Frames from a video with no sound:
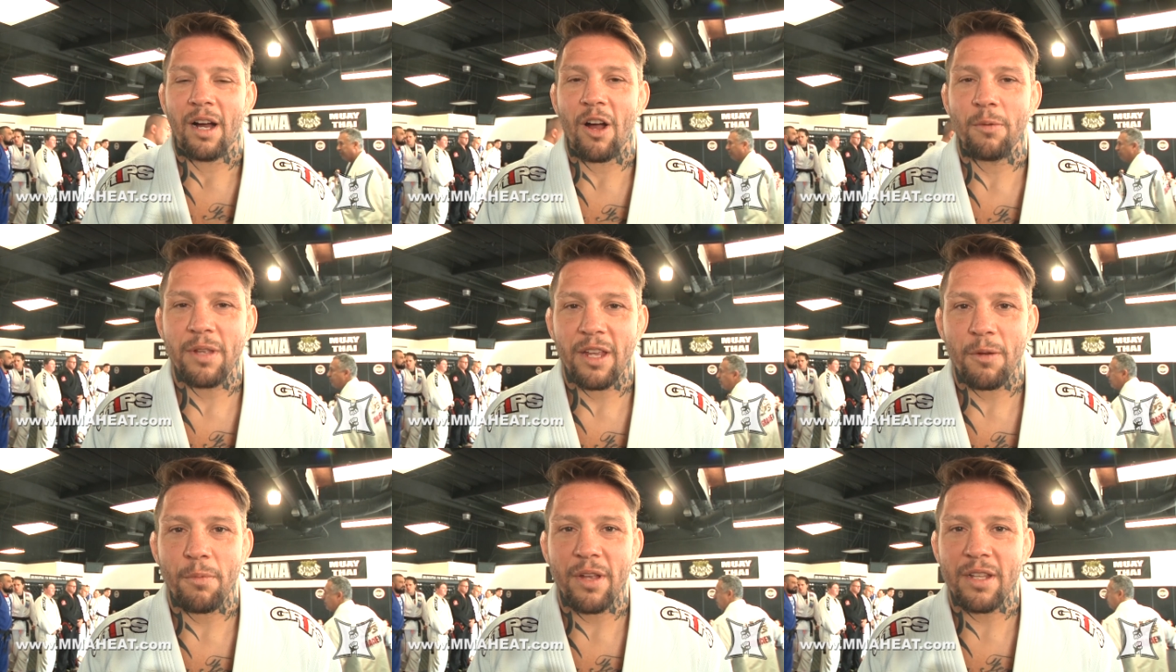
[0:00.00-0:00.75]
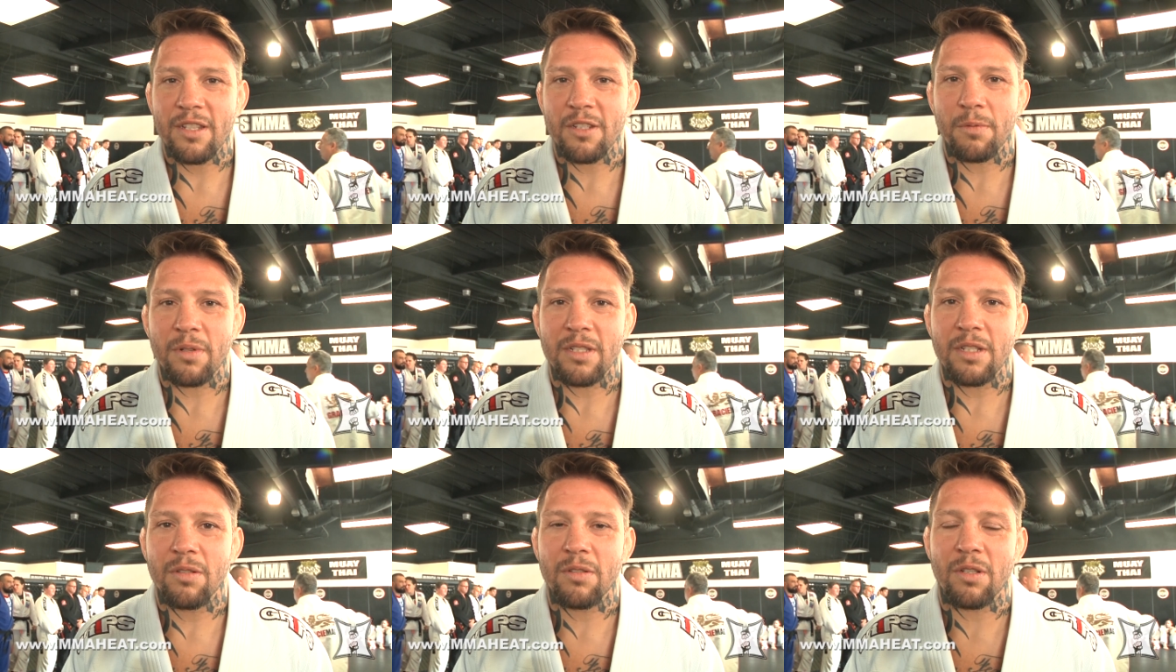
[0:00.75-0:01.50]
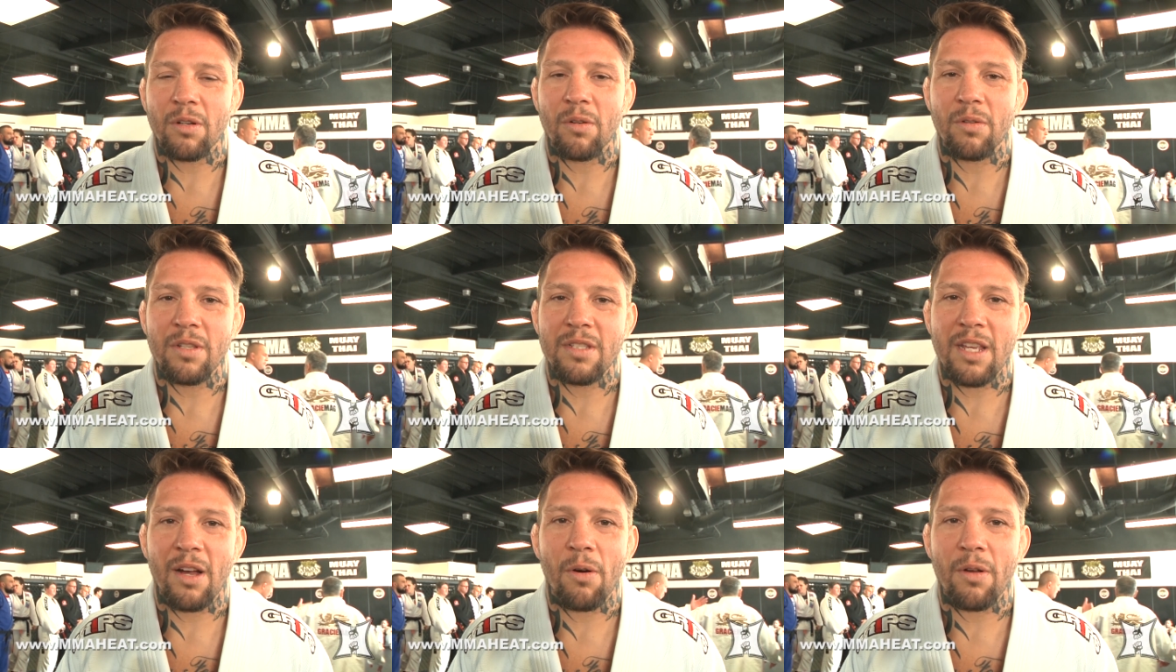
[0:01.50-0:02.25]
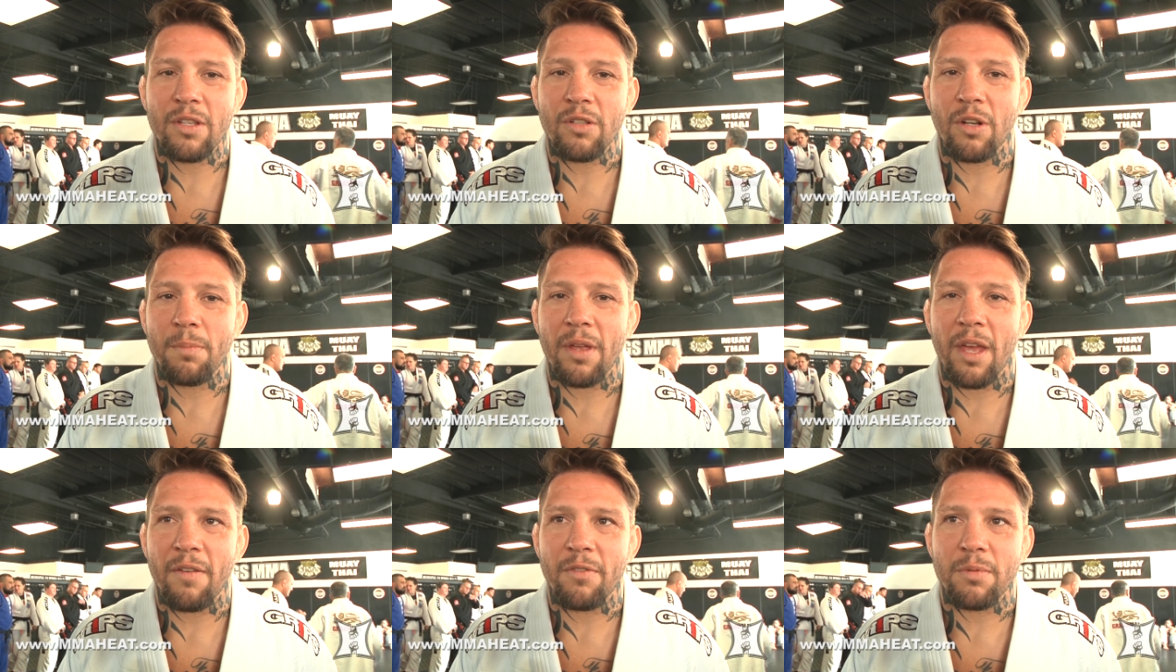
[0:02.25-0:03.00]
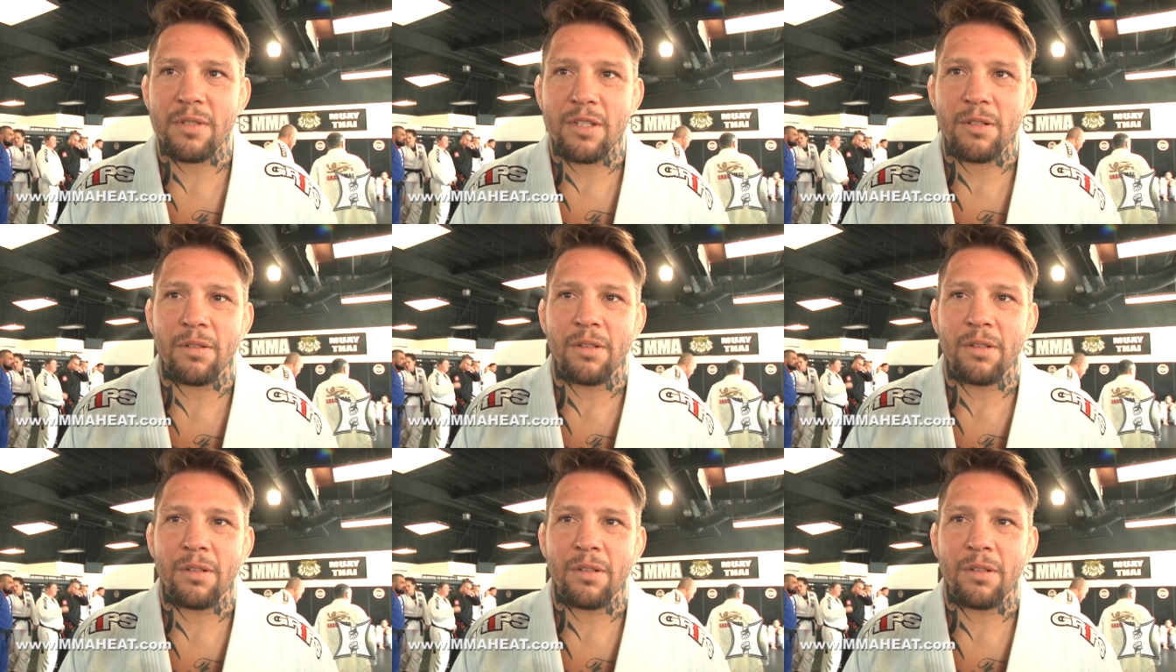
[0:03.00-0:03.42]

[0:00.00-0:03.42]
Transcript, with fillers: I hope they can bring this in Brazil. So you see how he's going to behave in Brazil.